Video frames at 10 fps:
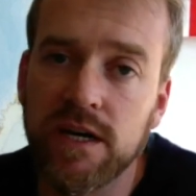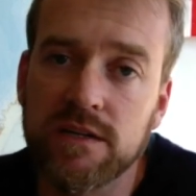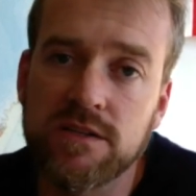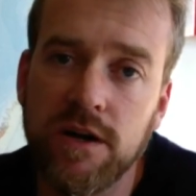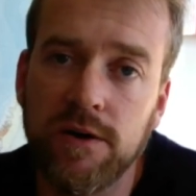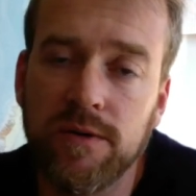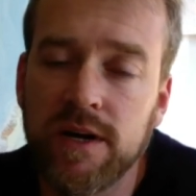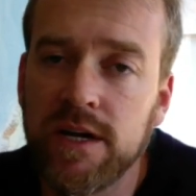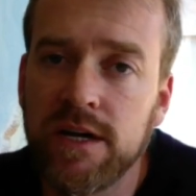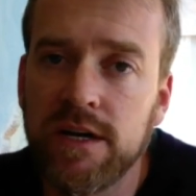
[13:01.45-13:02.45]
So
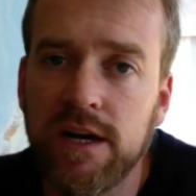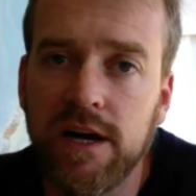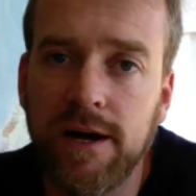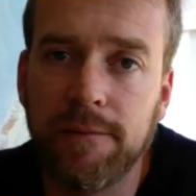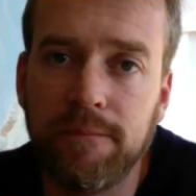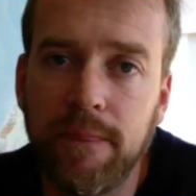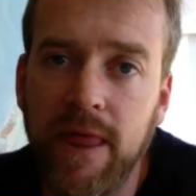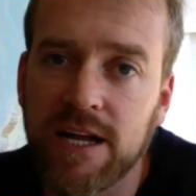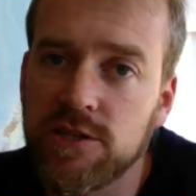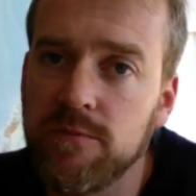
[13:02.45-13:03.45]

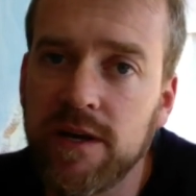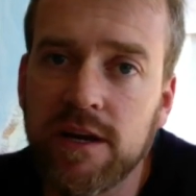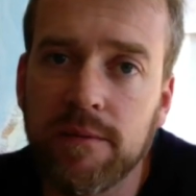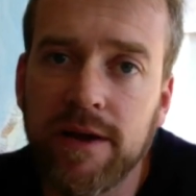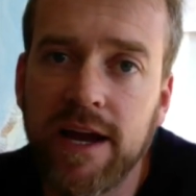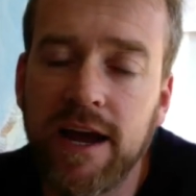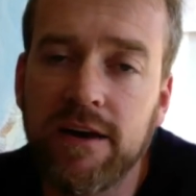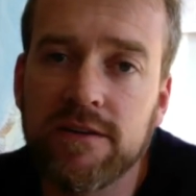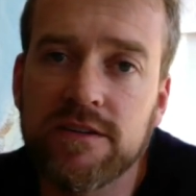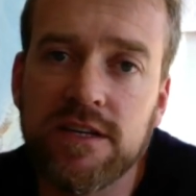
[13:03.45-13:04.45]
that should be coming out